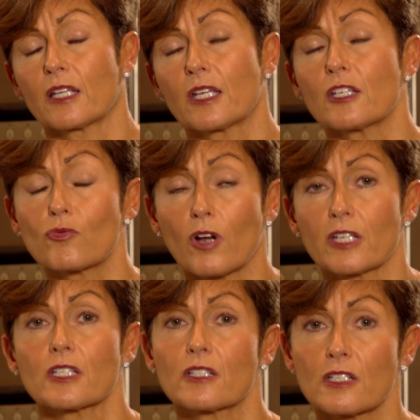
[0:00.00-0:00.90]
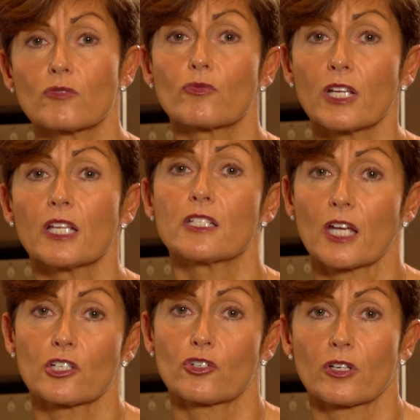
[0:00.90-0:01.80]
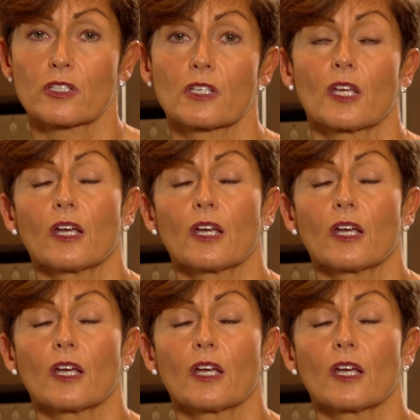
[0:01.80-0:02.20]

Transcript: and he's right, it is really dangerous,